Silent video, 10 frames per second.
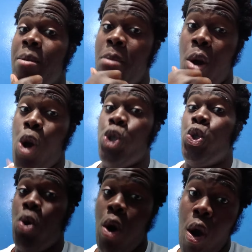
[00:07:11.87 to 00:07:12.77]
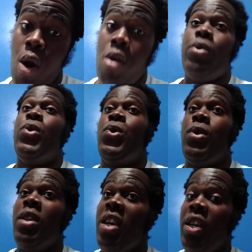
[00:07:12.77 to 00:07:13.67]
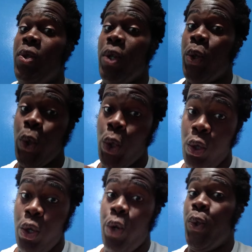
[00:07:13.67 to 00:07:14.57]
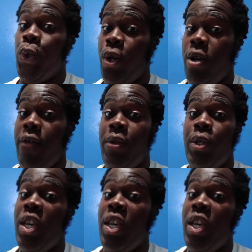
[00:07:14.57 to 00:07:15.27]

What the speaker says: the martial arts is exclusive